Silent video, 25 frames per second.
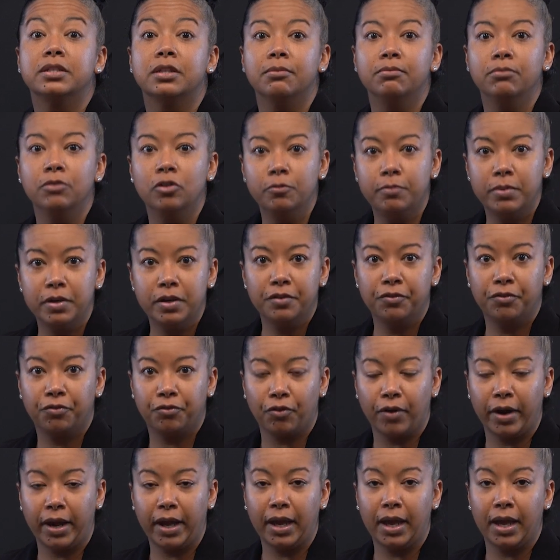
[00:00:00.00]
the movement of
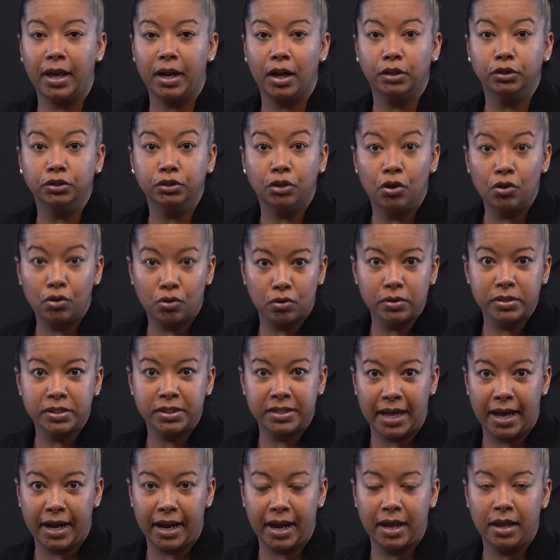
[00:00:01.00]
freight in a local
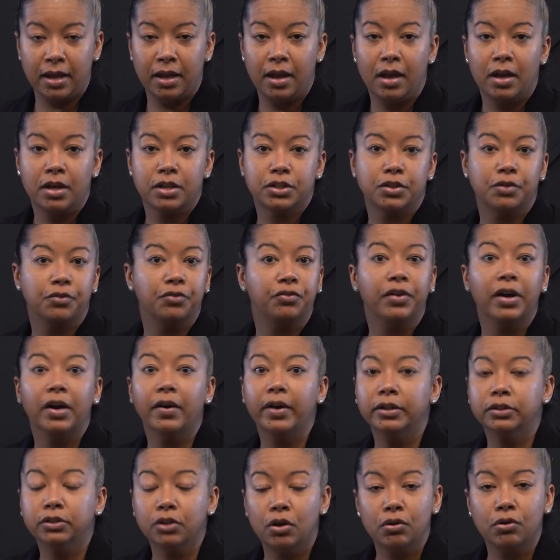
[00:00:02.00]
setting, so
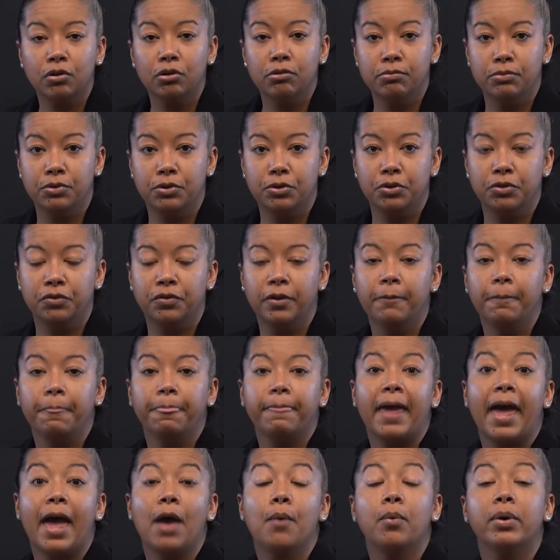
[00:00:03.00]
very local move.
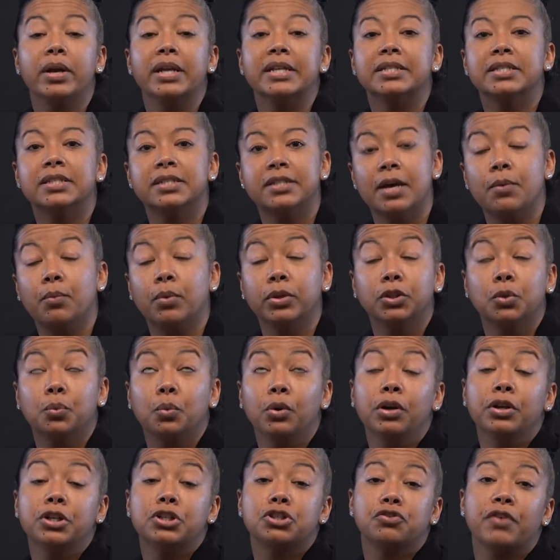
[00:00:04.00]
And what the
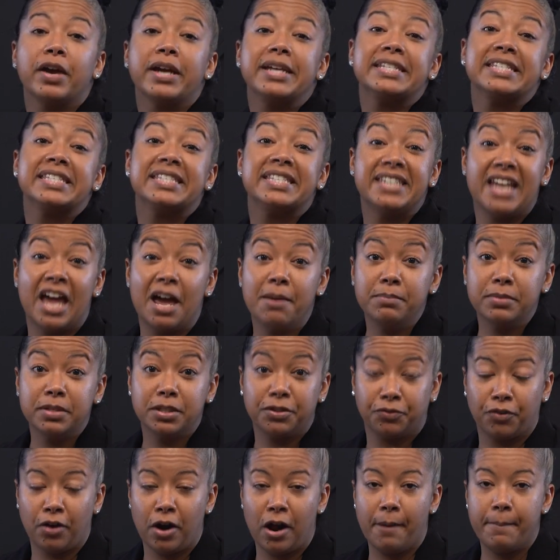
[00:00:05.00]
word dray
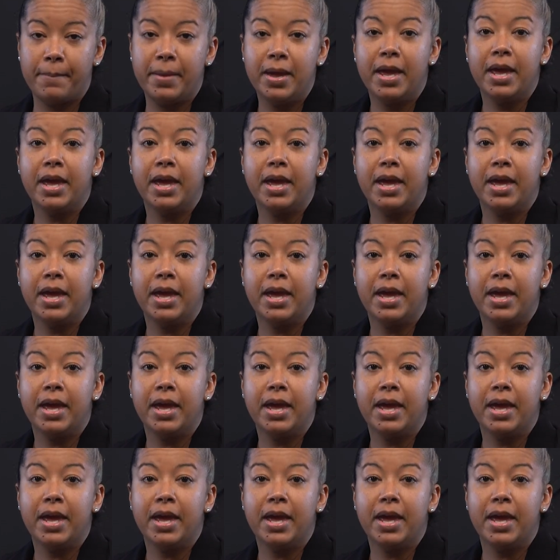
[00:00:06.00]
stems from